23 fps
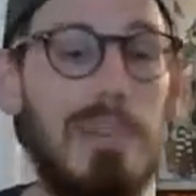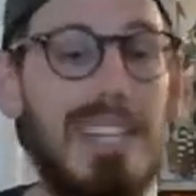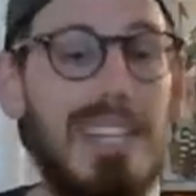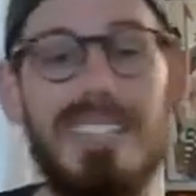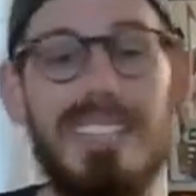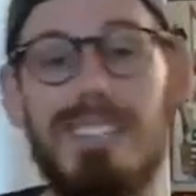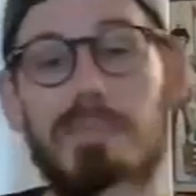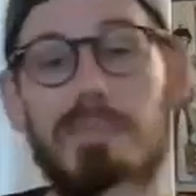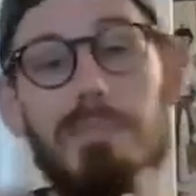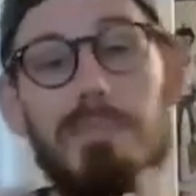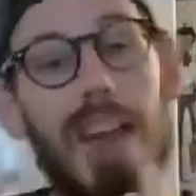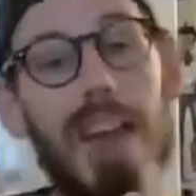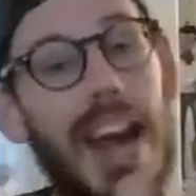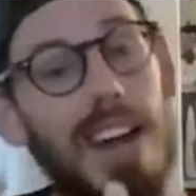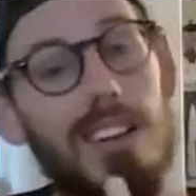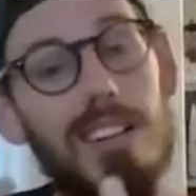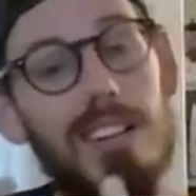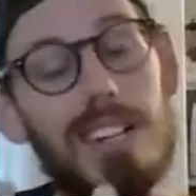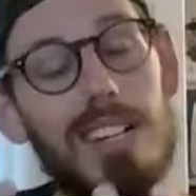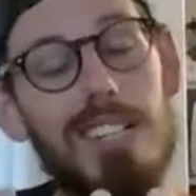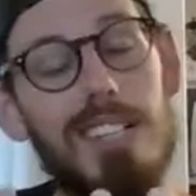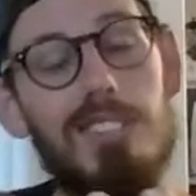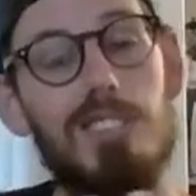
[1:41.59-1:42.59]
It doesn't
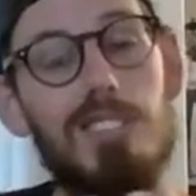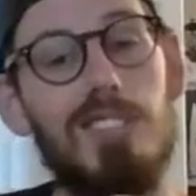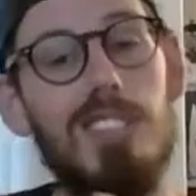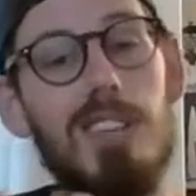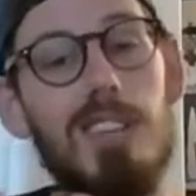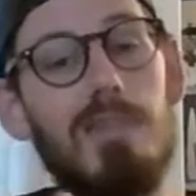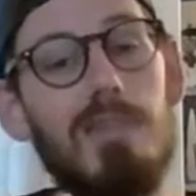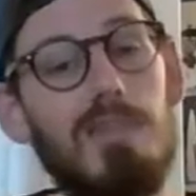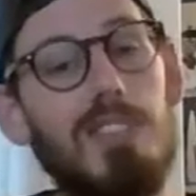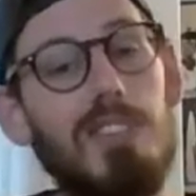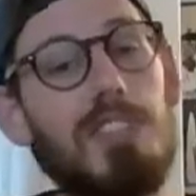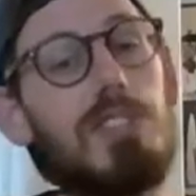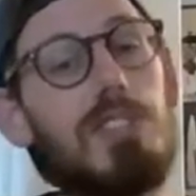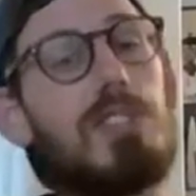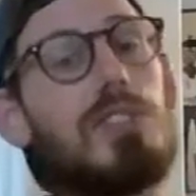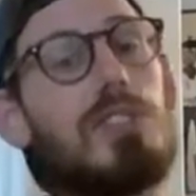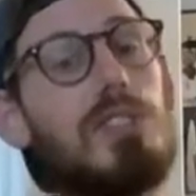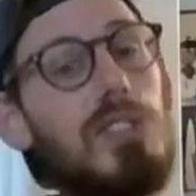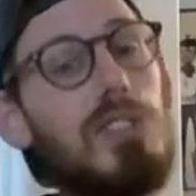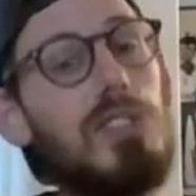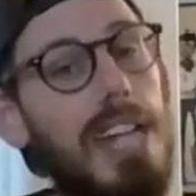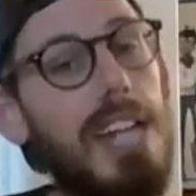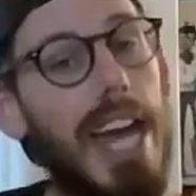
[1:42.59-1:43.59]
matter. It's just something for you to
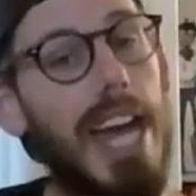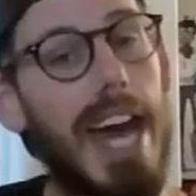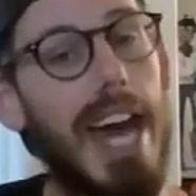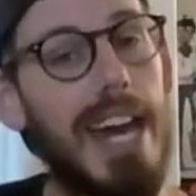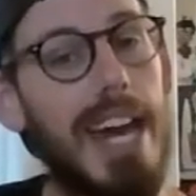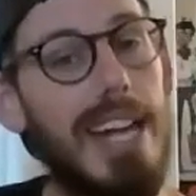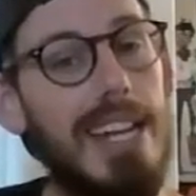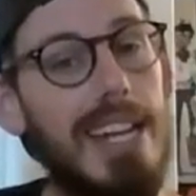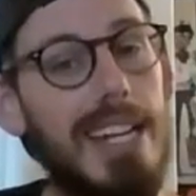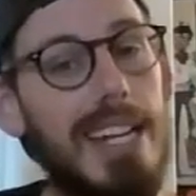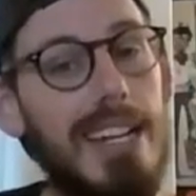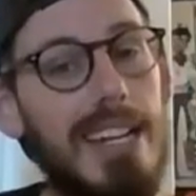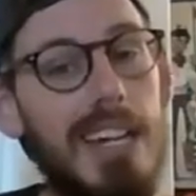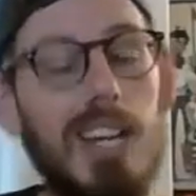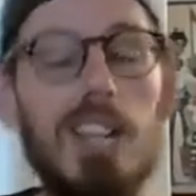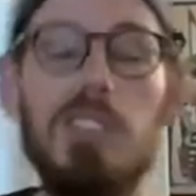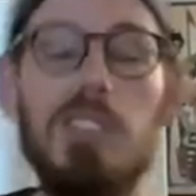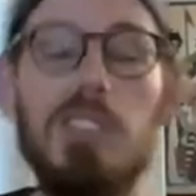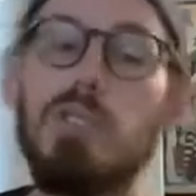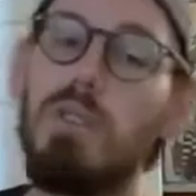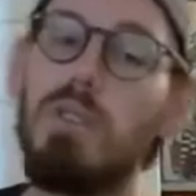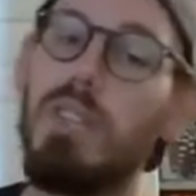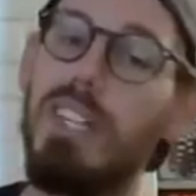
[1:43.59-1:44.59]
look at,
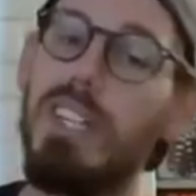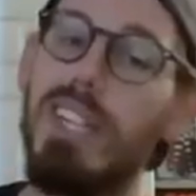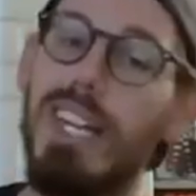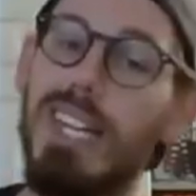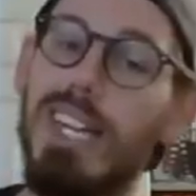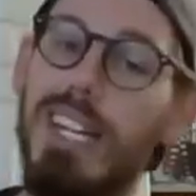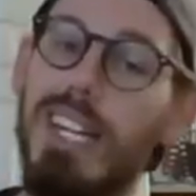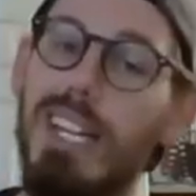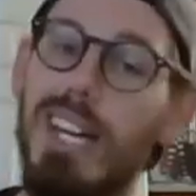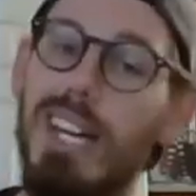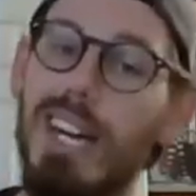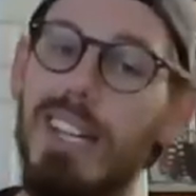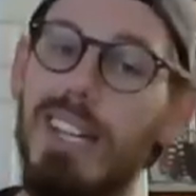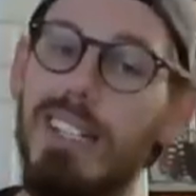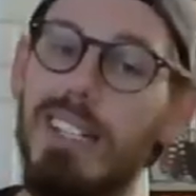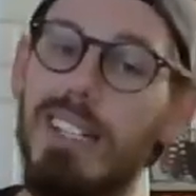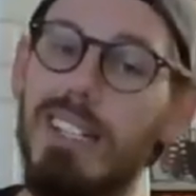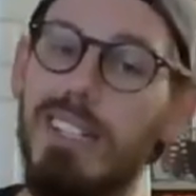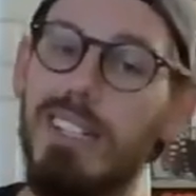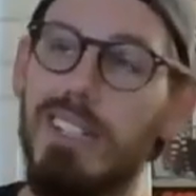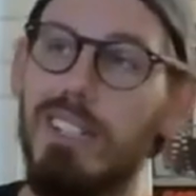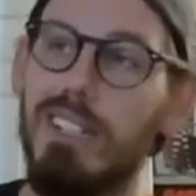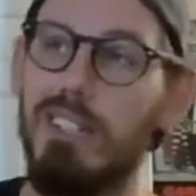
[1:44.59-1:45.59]
so then they
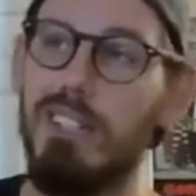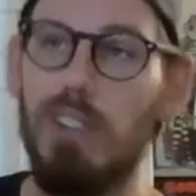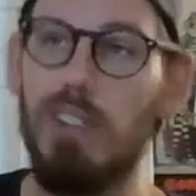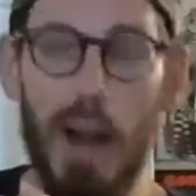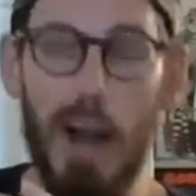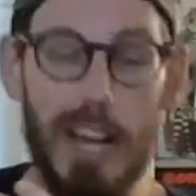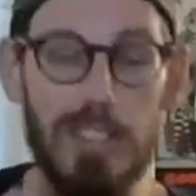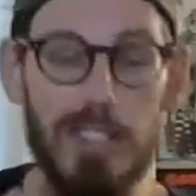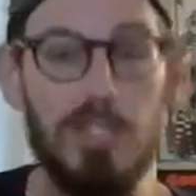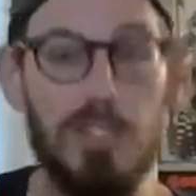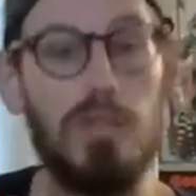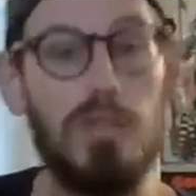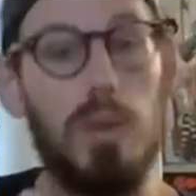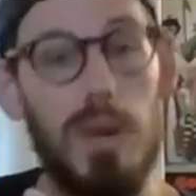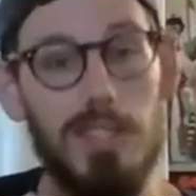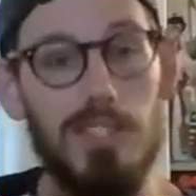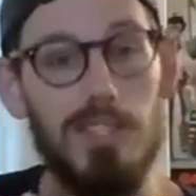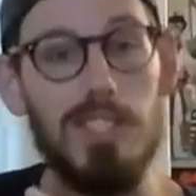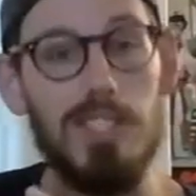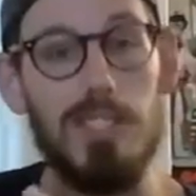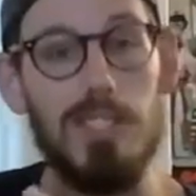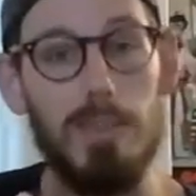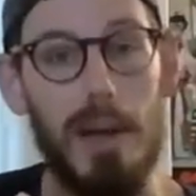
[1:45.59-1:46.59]
can, ask you
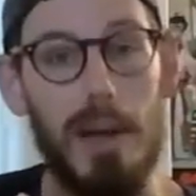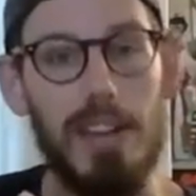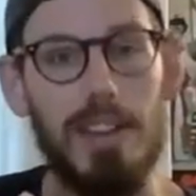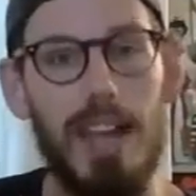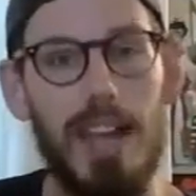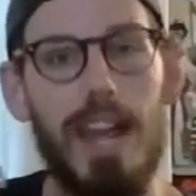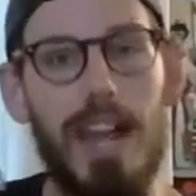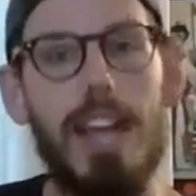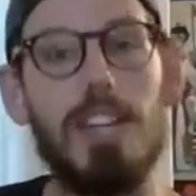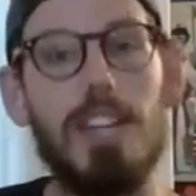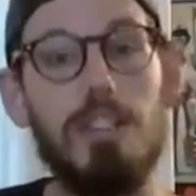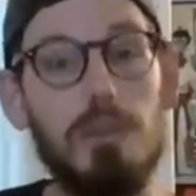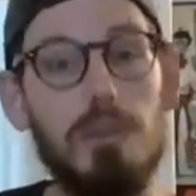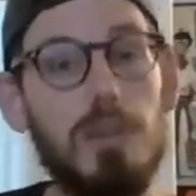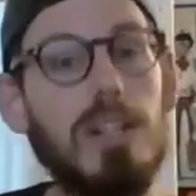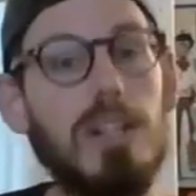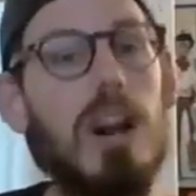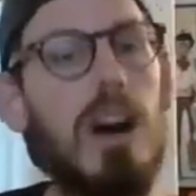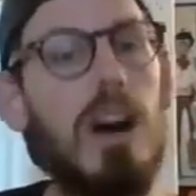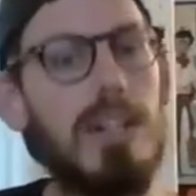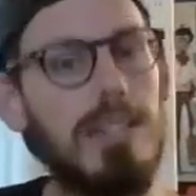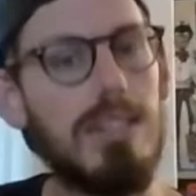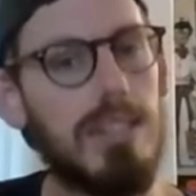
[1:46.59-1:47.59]
questions about that, and you would
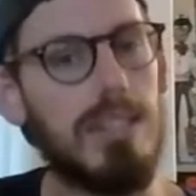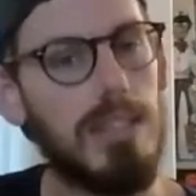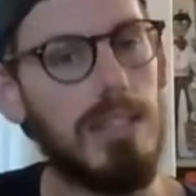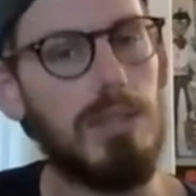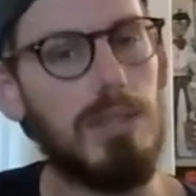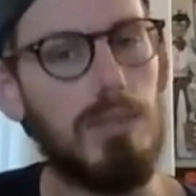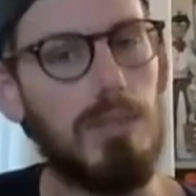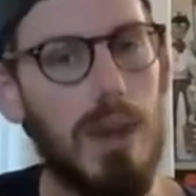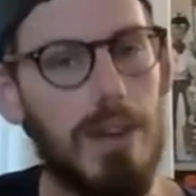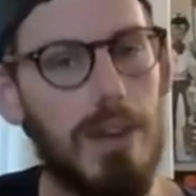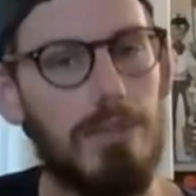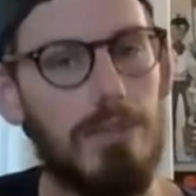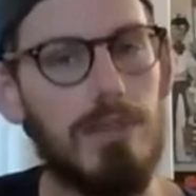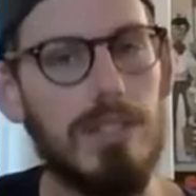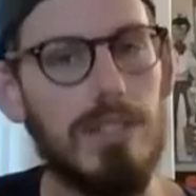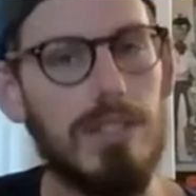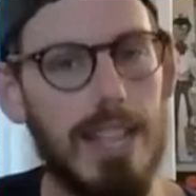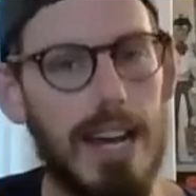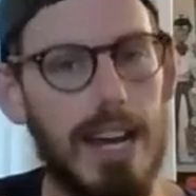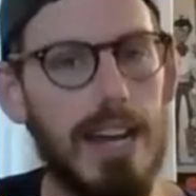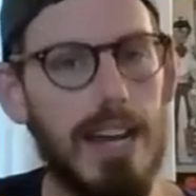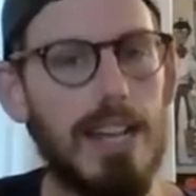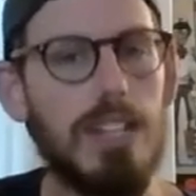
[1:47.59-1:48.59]
constantly reference
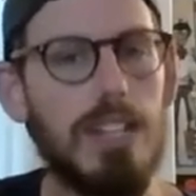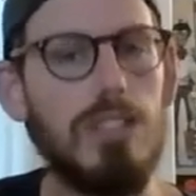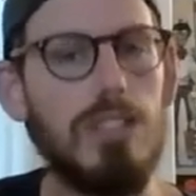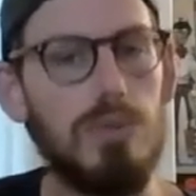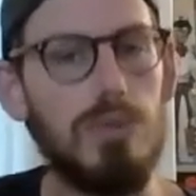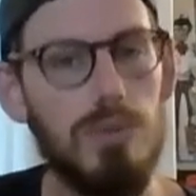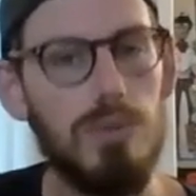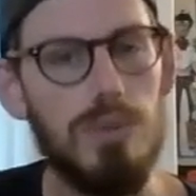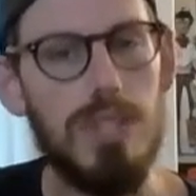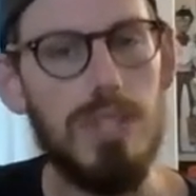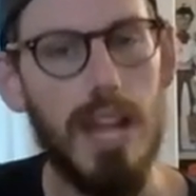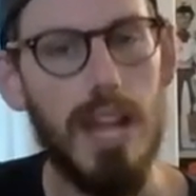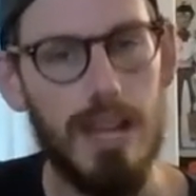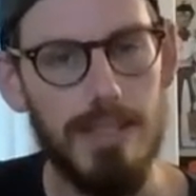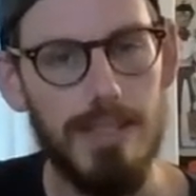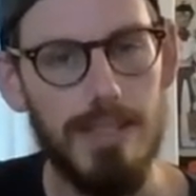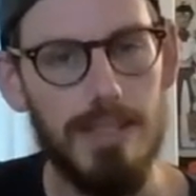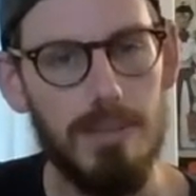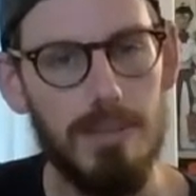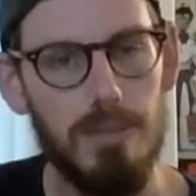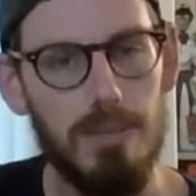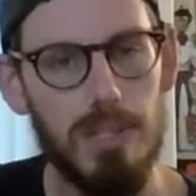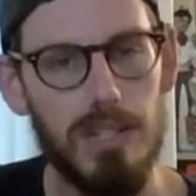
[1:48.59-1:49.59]
that and use that
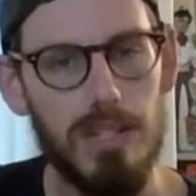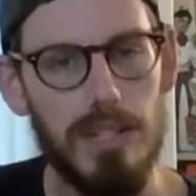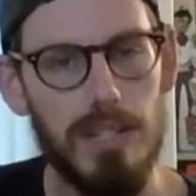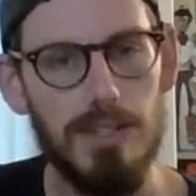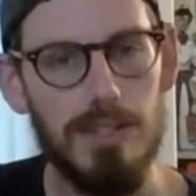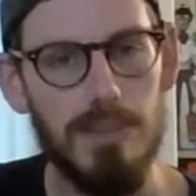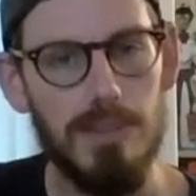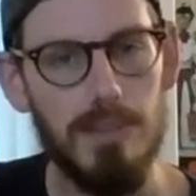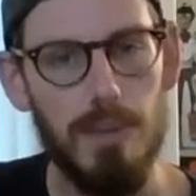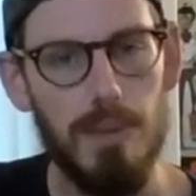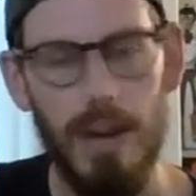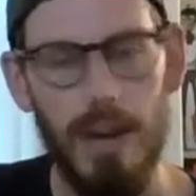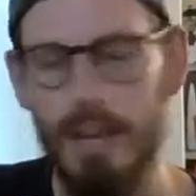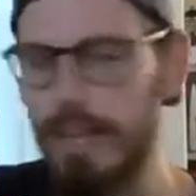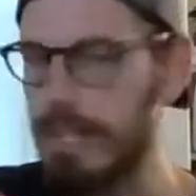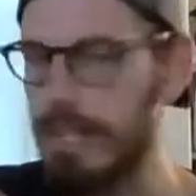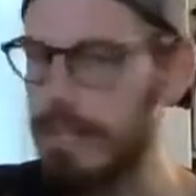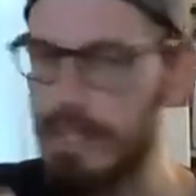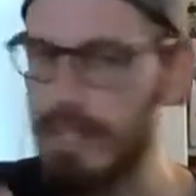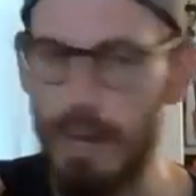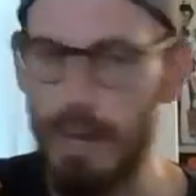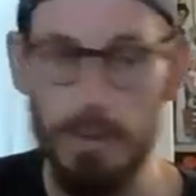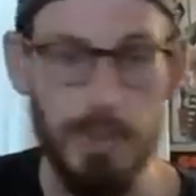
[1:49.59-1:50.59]
stimulus, right?
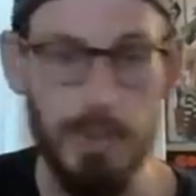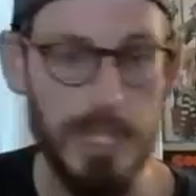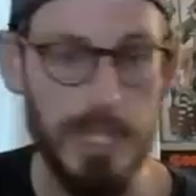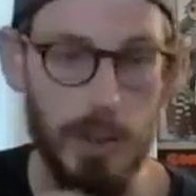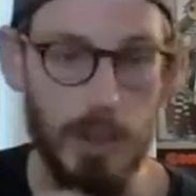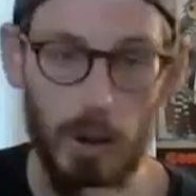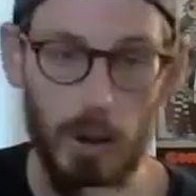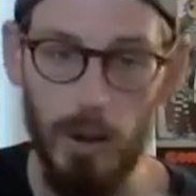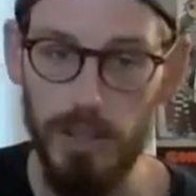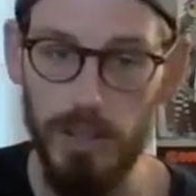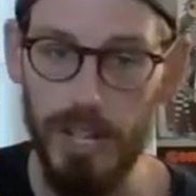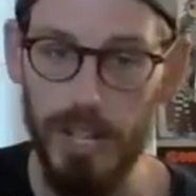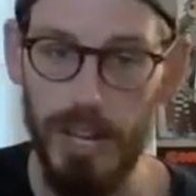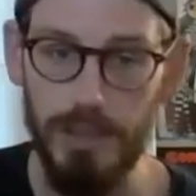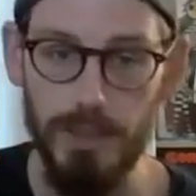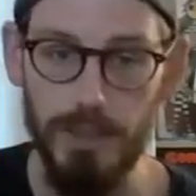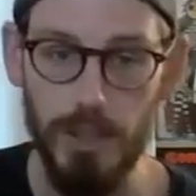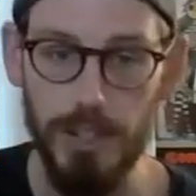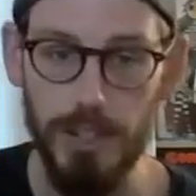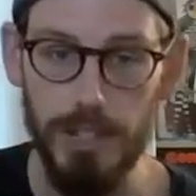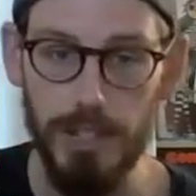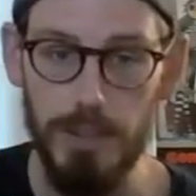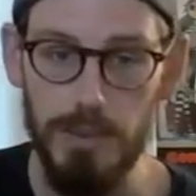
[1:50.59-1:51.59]
It's how we did all the
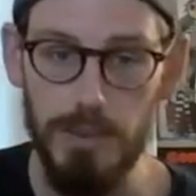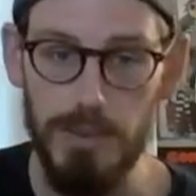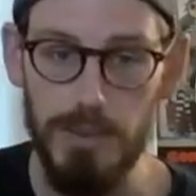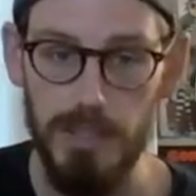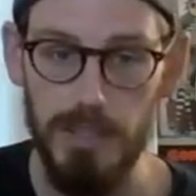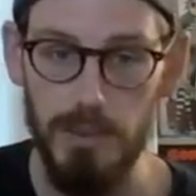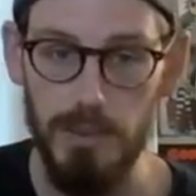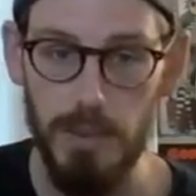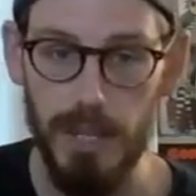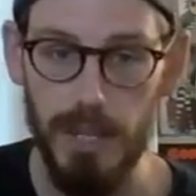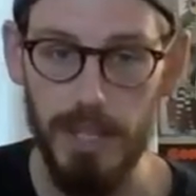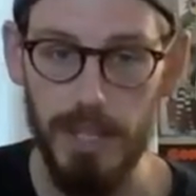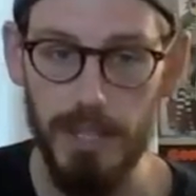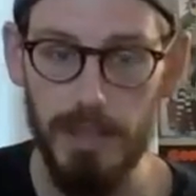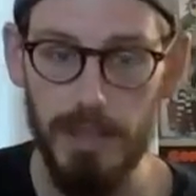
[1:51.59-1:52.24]
FRQs this week.